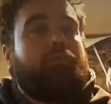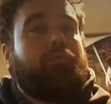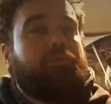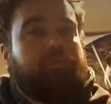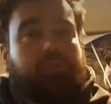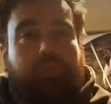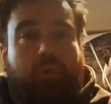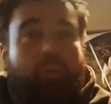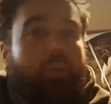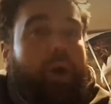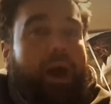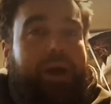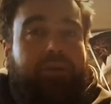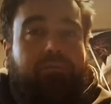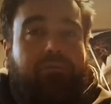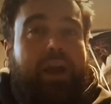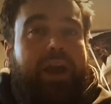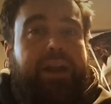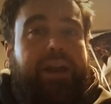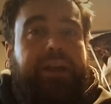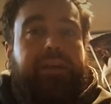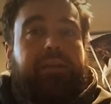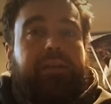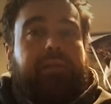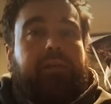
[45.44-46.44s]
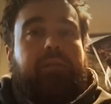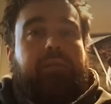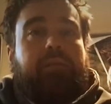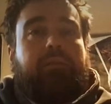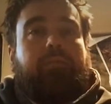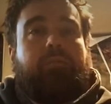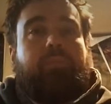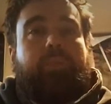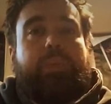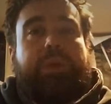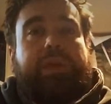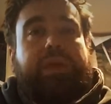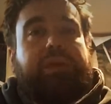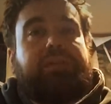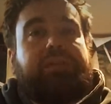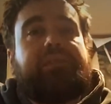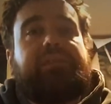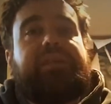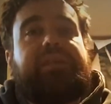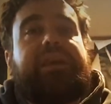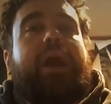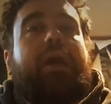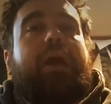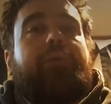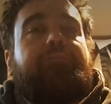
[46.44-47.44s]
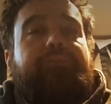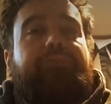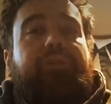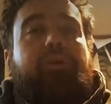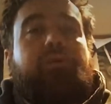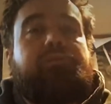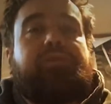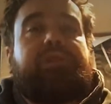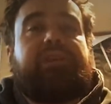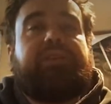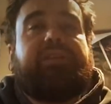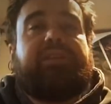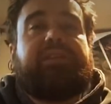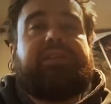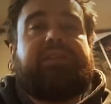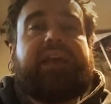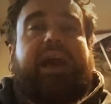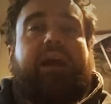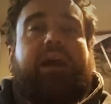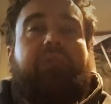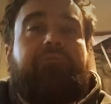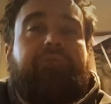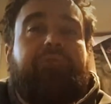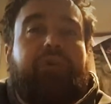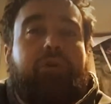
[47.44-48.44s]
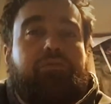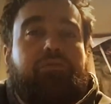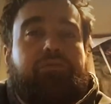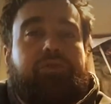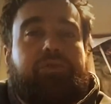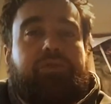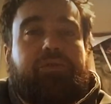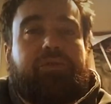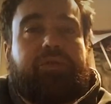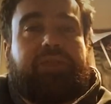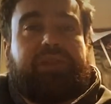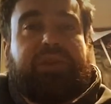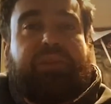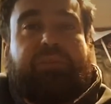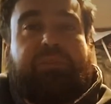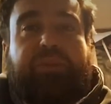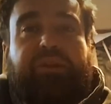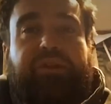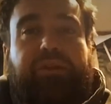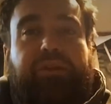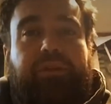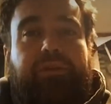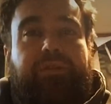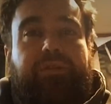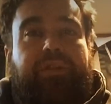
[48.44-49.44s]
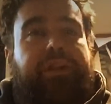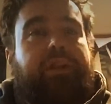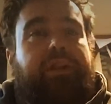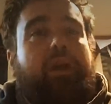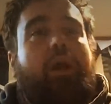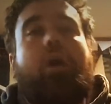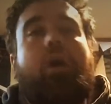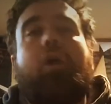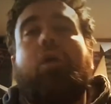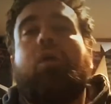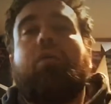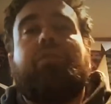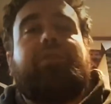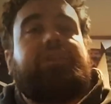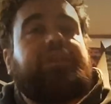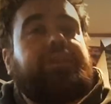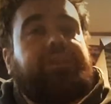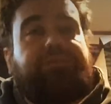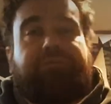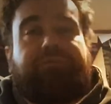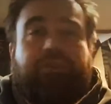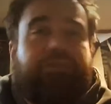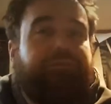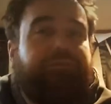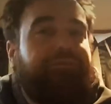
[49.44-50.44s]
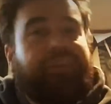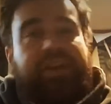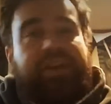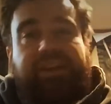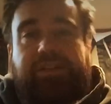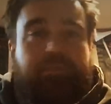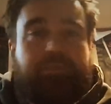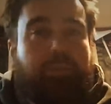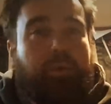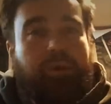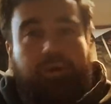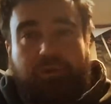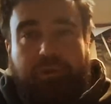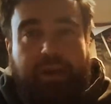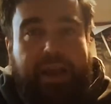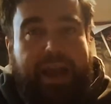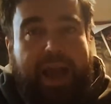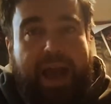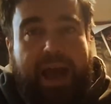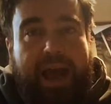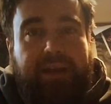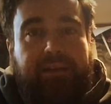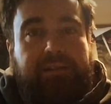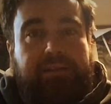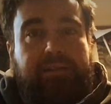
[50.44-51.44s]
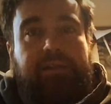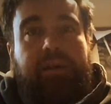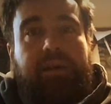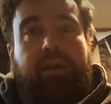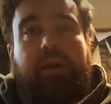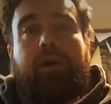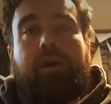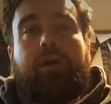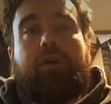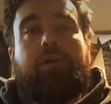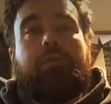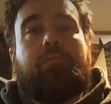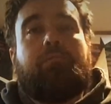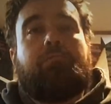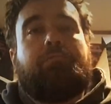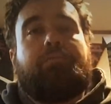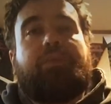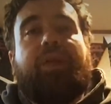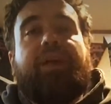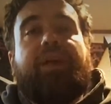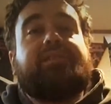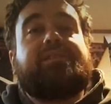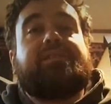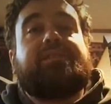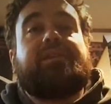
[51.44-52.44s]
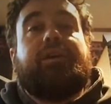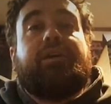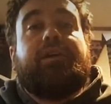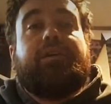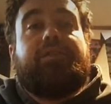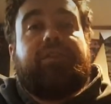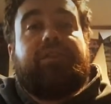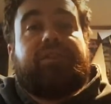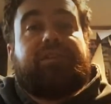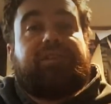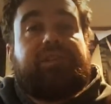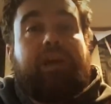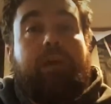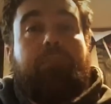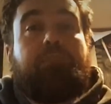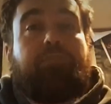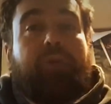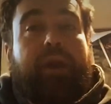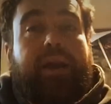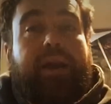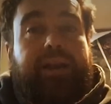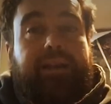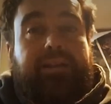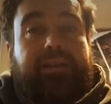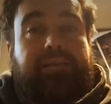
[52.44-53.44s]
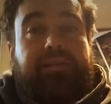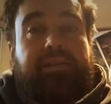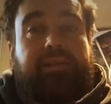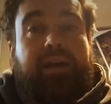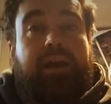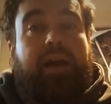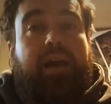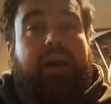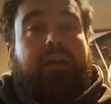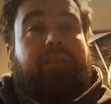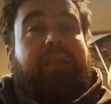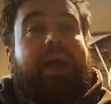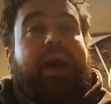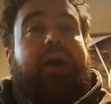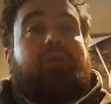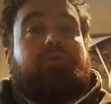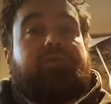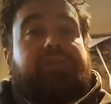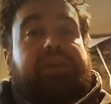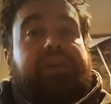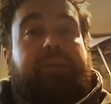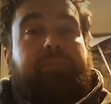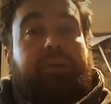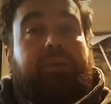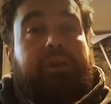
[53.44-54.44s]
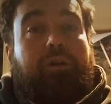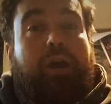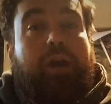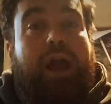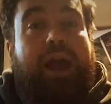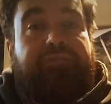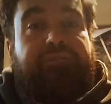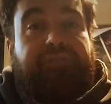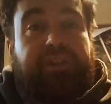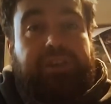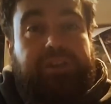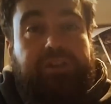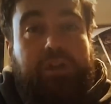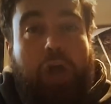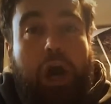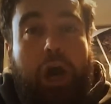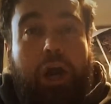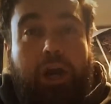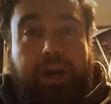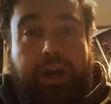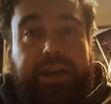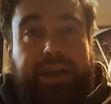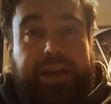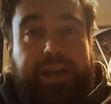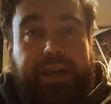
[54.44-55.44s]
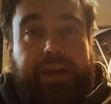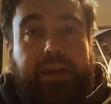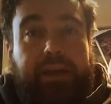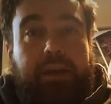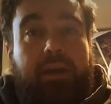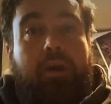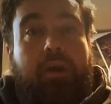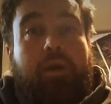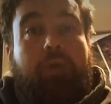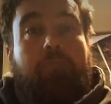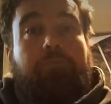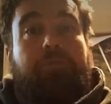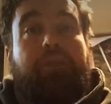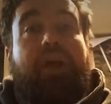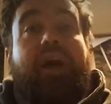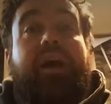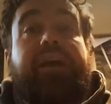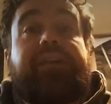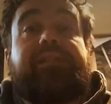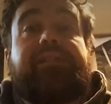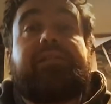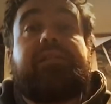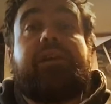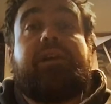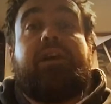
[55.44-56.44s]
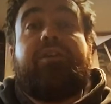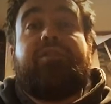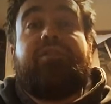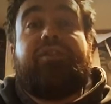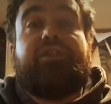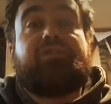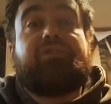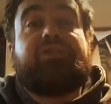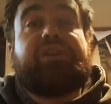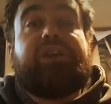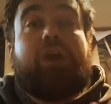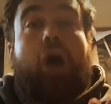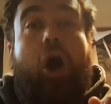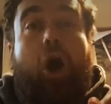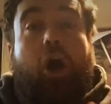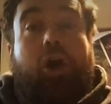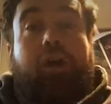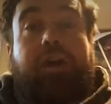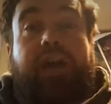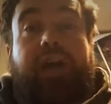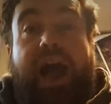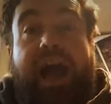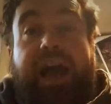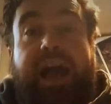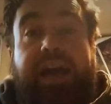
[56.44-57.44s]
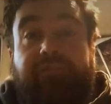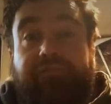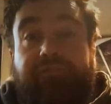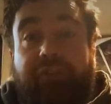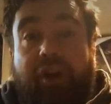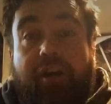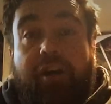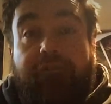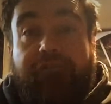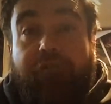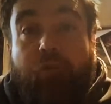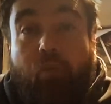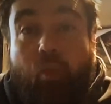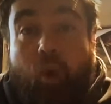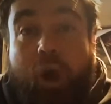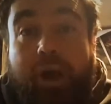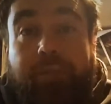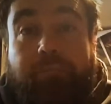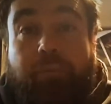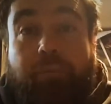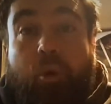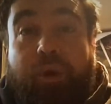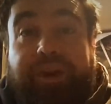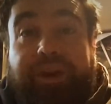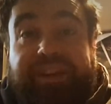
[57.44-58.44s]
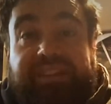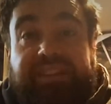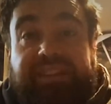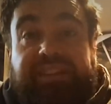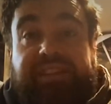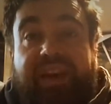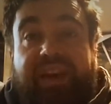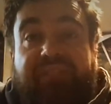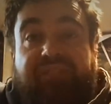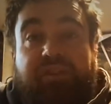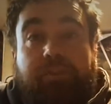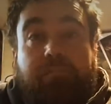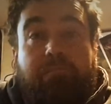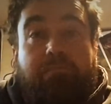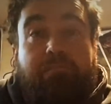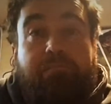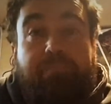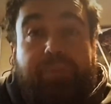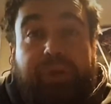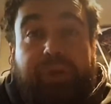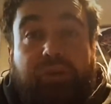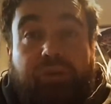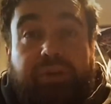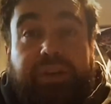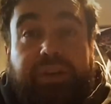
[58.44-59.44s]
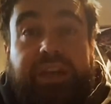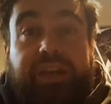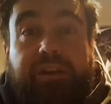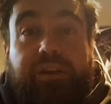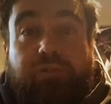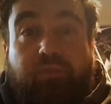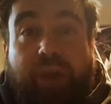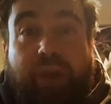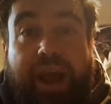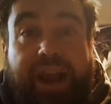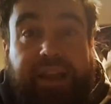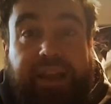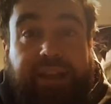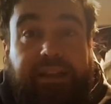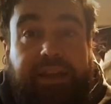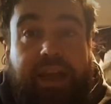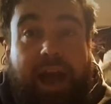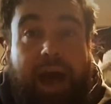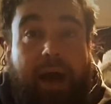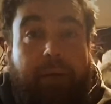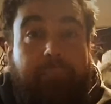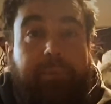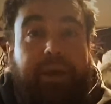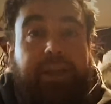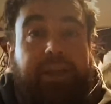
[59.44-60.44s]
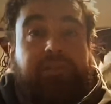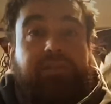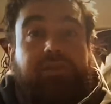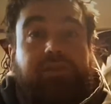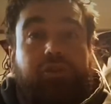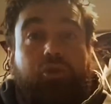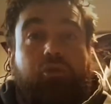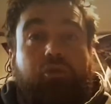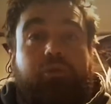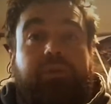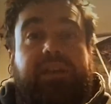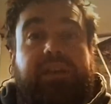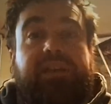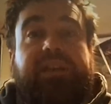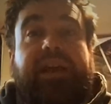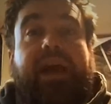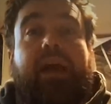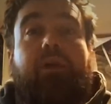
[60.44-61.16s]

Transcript: So why Reddit? Because the upvotes and the downvotes are simpler than all the different Facebook reacts. Plus, the subreddits allow demographic targeting. Plus, there's an archive of 1.7 billion Reddit comments you can